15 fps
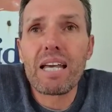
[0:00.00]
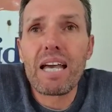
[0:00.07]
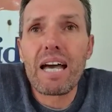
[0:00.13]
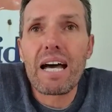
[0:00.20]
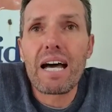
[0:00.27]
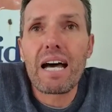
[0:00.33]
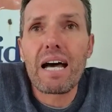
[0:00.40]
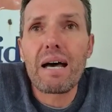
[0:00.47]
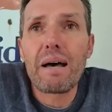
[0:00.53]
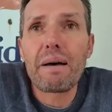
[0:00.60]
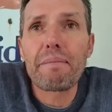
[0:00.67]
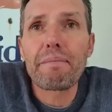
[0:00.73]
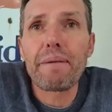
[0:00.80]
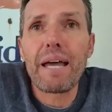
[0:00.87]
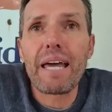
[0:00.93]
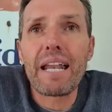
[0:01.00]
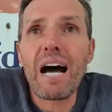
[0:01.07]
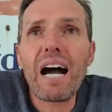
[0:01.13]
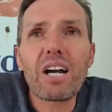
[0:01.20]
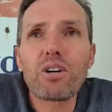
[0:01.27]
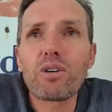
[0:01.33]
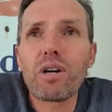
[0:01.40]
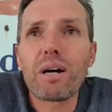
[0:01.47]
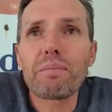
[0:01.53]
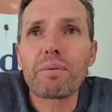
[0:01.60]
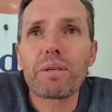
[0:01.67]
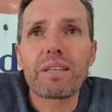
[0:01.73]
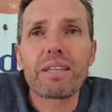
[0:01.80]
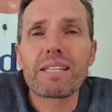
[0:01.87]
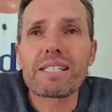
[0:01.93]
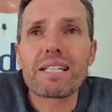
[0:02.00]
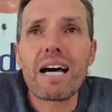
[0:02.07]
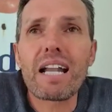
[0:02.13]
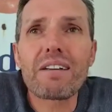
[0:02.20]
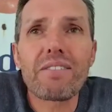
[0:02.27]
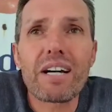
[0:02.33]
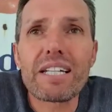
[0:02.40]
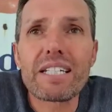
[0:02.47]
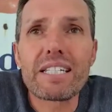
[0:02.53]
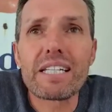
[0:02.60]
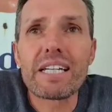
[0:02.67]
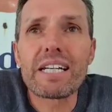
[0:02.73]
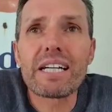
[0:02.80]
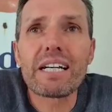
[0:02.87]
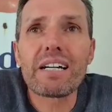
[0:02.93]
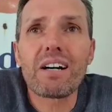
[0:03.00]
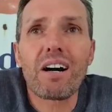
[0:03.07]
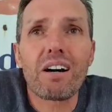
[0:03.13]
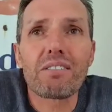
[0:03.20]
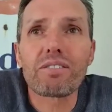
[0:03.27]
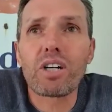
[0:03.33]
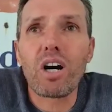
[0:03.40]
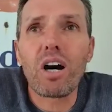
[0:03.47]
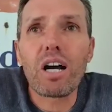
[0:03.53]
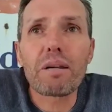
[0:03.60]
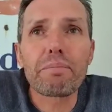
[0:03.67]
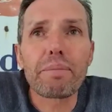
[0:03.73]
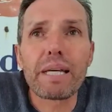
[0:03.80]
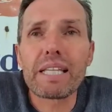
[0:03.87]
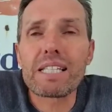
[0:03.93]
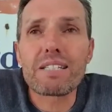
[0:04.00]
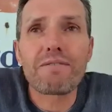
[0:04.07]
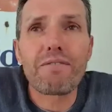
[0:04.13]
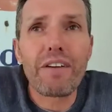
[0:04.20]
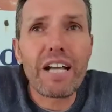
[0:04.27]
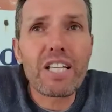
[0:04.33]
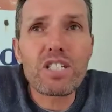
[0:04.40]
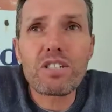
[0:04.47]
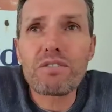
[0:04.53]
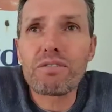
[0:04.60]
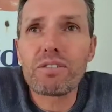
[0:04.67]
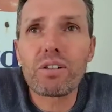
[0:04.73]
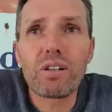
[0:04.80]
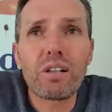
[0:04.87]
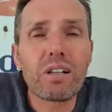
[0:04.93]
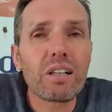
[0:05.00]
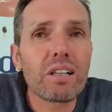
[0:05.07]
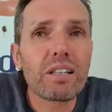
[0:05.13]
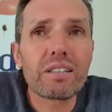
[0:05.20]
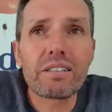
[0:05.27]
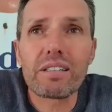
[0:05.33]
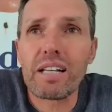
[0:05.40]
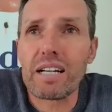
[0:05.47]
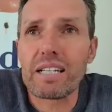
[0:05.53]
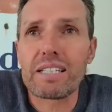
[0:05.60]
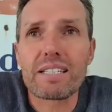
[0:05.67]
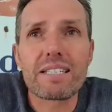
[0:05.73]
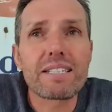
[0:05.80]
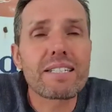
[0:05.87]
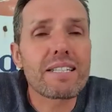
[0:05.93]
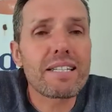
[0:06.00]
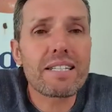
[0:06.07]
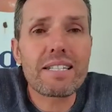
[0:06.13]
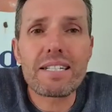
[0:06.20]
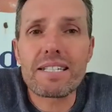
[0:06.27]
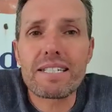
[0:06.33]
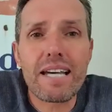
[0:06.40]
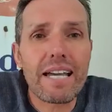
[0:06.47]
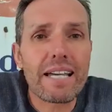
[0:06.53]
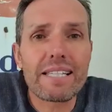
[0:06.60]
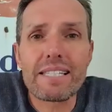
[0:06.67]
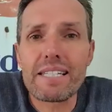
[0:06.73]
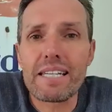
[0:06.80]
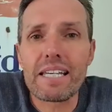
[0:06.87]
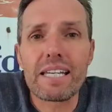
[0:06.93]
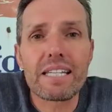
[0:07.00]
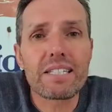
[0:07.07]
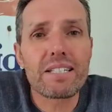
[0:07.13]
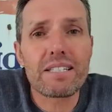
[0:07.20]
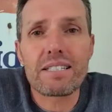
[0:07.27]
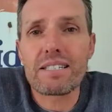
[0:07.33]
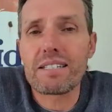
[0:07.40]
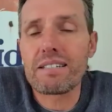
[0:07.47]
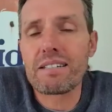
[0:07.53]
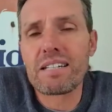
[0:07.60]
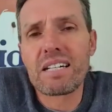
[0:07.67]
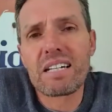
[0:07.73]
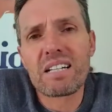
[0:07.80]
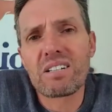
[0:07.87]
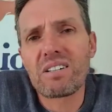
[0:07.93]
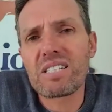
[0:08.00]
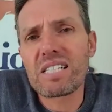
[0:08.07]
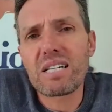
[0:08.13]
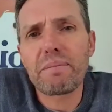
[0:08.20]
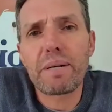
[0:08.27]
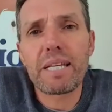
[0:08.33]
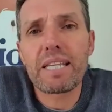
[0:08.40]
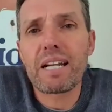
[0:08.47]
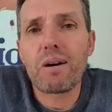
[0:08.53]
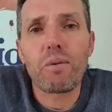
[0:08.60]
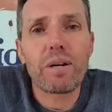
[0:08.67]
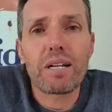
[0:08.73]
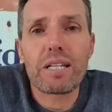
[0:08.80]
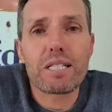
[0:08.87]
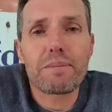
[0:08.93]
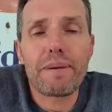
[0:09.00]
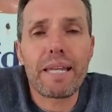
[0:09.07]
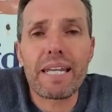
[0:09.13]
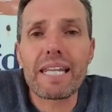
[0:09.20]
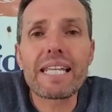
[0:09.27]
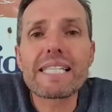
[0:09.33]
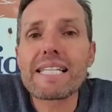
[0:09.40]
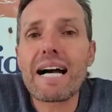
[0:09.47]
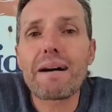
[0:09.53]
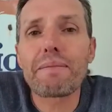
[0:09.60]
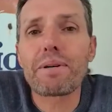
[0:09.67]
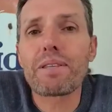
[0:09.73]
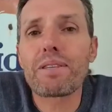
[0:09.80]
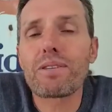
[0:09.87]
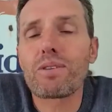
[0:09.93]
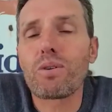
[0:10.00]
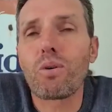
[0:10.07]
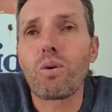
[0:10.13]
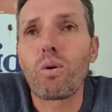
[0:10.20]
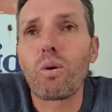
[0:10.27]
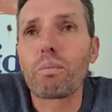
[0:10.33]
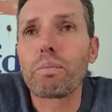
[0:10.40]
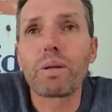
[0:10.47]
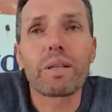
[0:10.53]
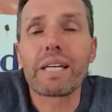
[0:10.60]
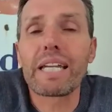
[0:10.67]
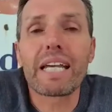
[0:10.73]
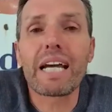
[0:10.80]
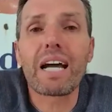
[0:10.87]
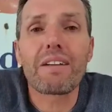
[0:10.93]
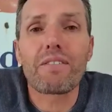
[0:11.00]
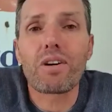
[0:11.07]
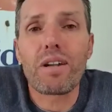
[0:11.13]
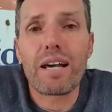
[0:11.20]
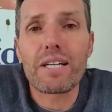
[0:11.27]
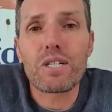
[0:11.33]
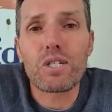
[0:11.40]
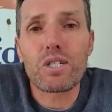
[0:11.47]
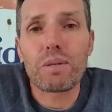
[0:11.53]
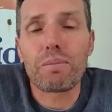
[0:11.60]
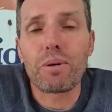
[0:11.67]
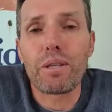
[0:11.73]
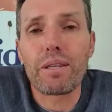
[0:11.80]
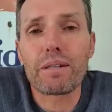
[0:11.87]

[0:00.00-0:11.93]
And I grew up with this kind of idea of God being this vengeful, like this distant deity, just not somebody that I wanted to spend any time with or build any kind of relationship with.